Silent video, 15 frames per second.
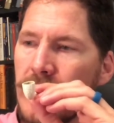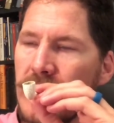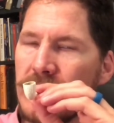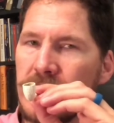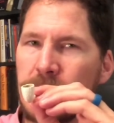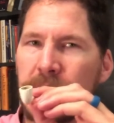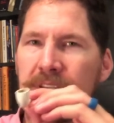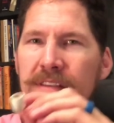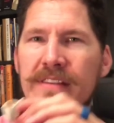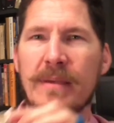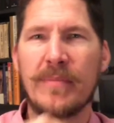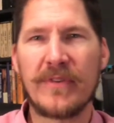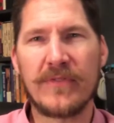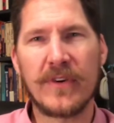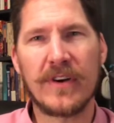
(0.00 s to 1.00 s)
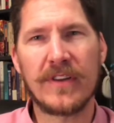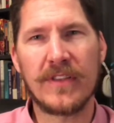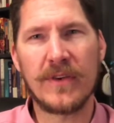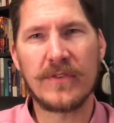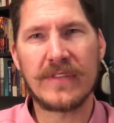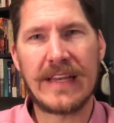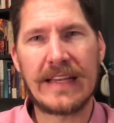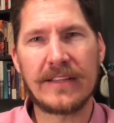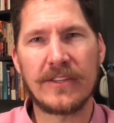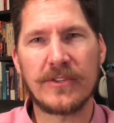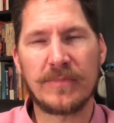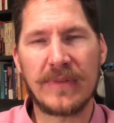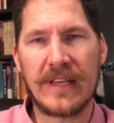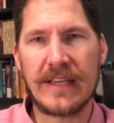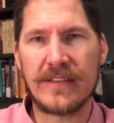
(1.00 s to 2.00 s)
Just because I prefer those English
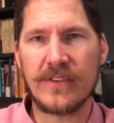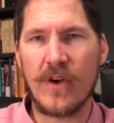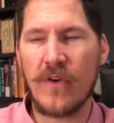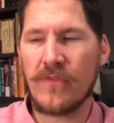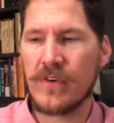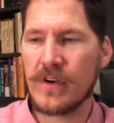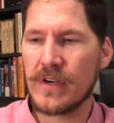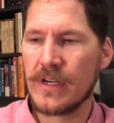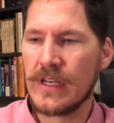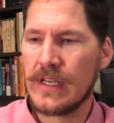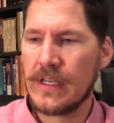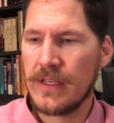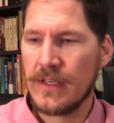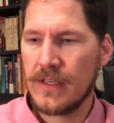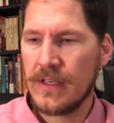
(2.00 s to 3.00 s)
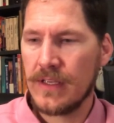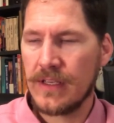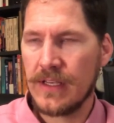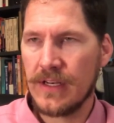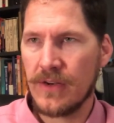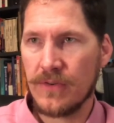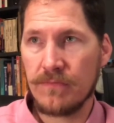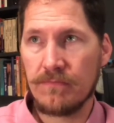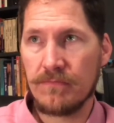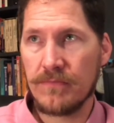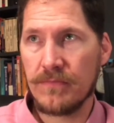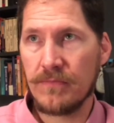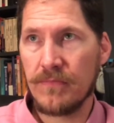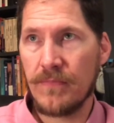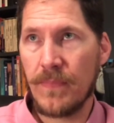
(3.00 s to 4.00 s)
blends over, you know,
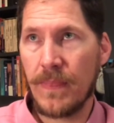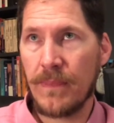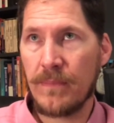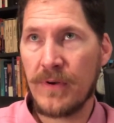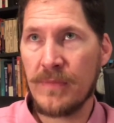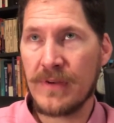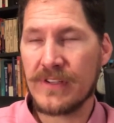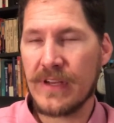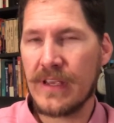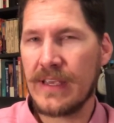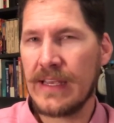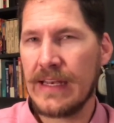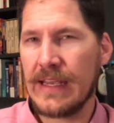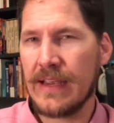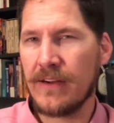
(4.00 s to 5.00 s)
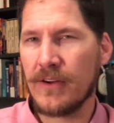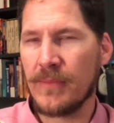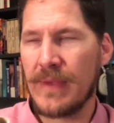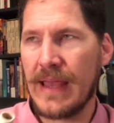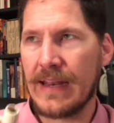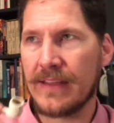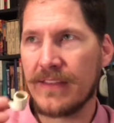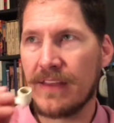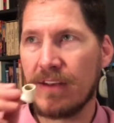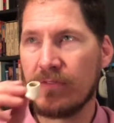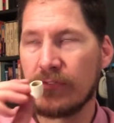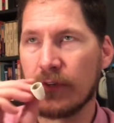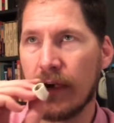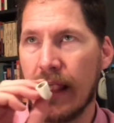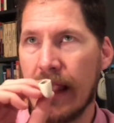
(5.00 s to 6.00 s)
pretty much any aromatic that
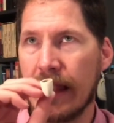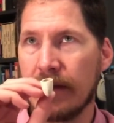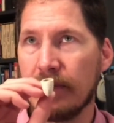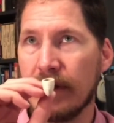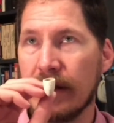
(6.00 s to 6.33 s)
I've tried.